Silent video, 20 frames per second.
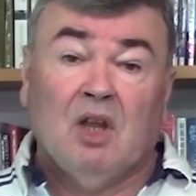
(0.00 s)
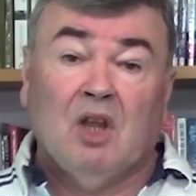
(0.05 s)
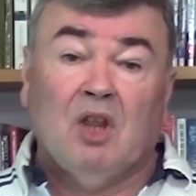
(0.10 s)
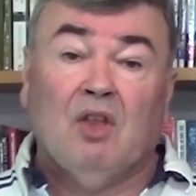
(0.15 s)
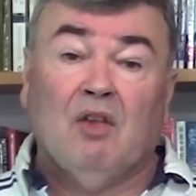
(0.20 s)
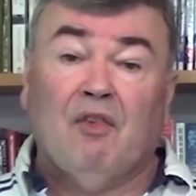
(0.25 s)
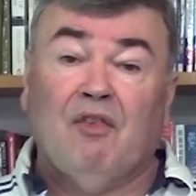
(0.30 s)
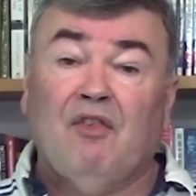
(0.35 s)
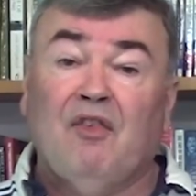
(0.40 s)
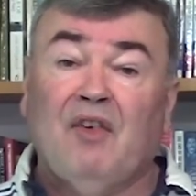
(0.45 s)

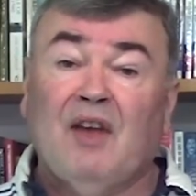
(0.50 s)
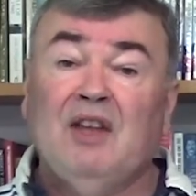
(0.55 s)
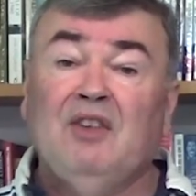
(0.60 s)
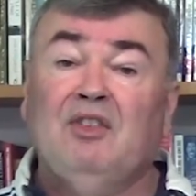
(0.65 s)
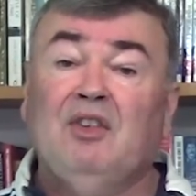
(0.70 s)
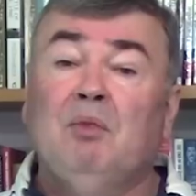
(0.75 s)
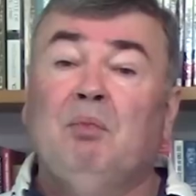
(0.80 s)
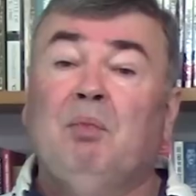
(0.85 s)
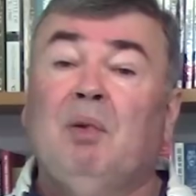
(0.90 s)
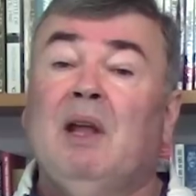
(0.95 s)
The
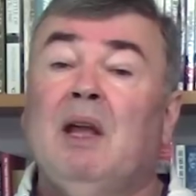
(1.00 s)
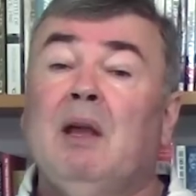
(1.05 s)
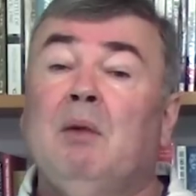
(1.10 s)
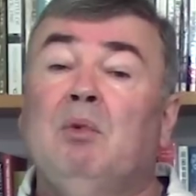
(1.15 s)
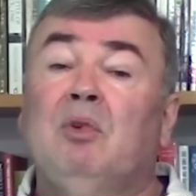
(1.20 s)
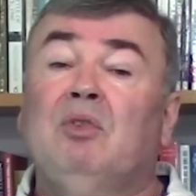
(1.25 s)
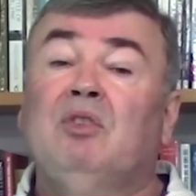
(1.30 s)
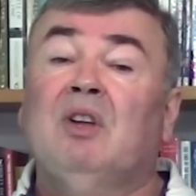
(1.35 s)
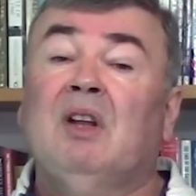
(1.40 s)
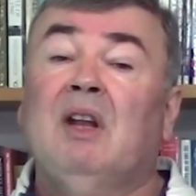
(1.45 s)
phasing player
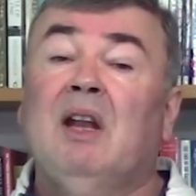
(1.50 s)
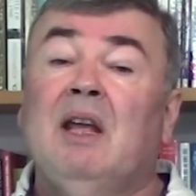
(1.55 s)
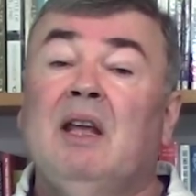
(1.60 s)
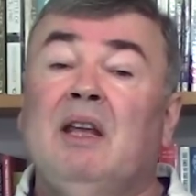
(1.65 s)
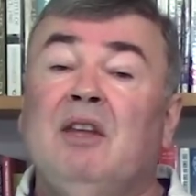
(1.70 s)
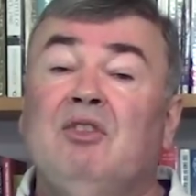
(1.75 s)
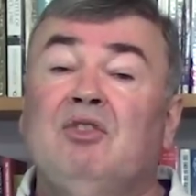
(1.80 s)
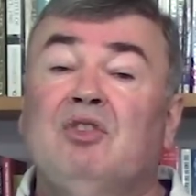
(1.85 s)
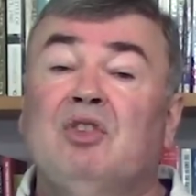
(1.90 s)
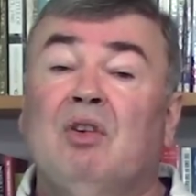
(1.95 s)
will declare
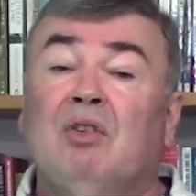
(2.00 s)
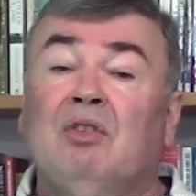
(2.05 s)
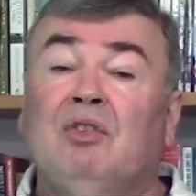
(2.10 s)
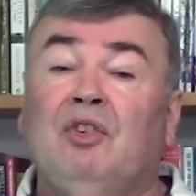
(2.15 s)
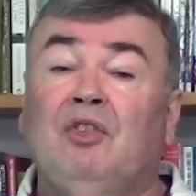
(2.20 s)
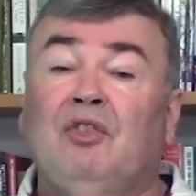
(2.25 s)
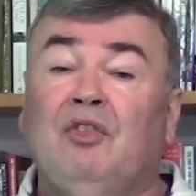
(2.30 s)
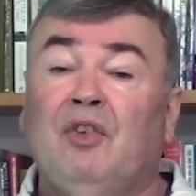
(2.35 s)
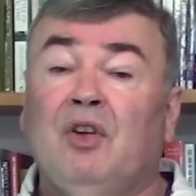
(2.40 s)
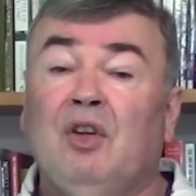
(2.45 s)
his
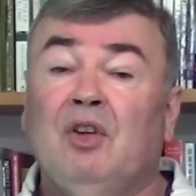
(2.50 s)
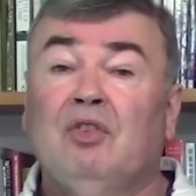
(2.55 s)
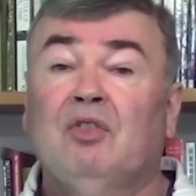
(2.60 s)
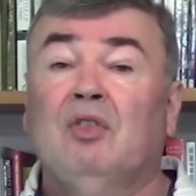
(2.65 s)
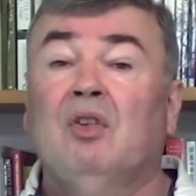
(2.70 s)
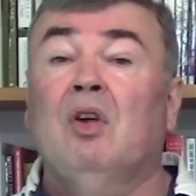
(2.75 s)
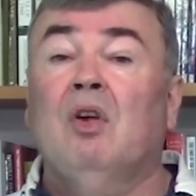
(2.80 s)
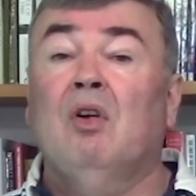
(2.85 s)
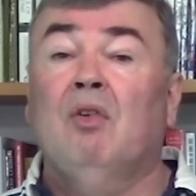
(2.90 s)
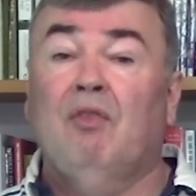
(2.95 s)
charges first,
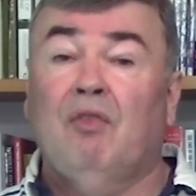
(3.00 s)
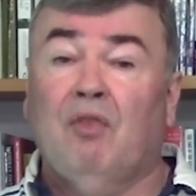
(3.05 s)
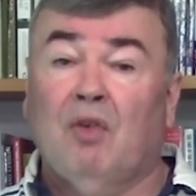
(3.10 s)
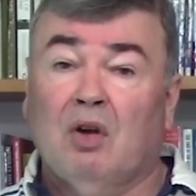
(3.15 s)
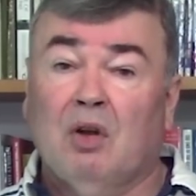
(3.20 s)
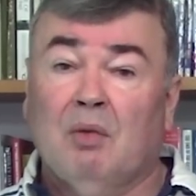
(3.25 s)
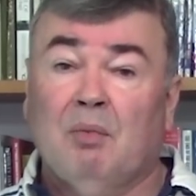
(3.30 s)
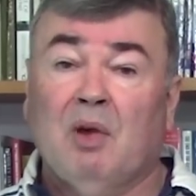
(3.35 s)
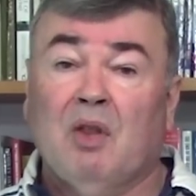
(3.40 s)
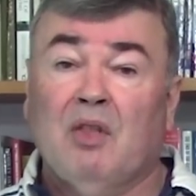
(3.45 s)

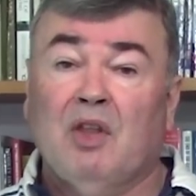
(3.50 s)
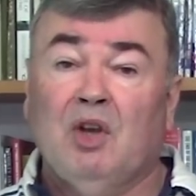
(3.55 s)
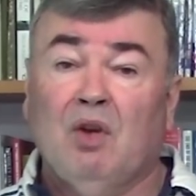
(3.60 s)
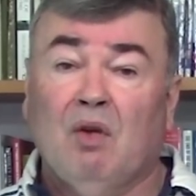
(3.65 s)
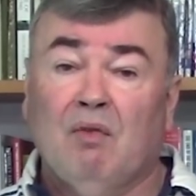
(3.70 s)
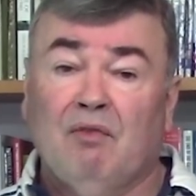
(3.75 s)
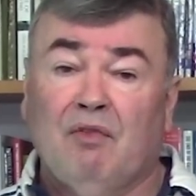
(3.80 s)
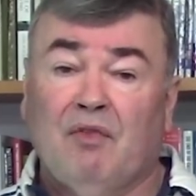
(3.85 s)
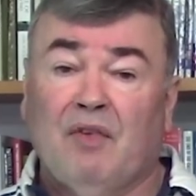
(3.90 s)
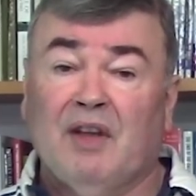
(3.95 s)
followed by the
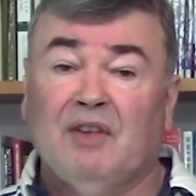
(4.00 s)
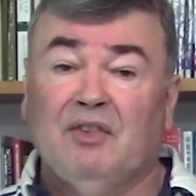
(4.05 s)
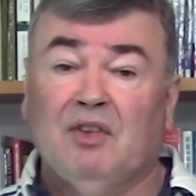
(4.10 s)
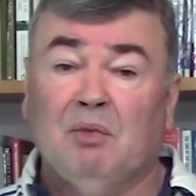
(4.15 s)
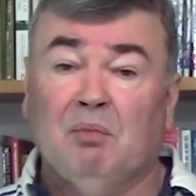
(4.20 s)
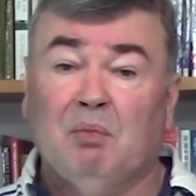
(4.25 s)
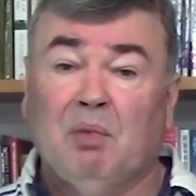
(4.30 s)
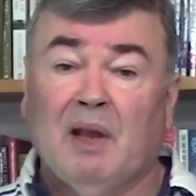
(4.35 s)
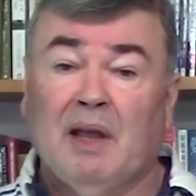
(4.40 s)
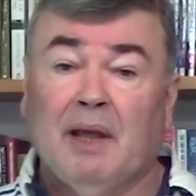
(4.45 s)

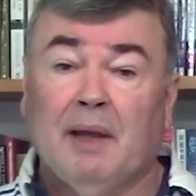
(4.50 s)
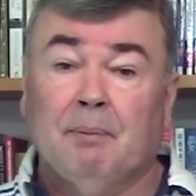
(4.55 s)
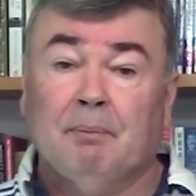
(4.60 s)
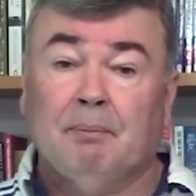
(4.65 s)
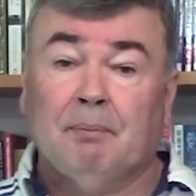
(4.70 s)
non-phasing player.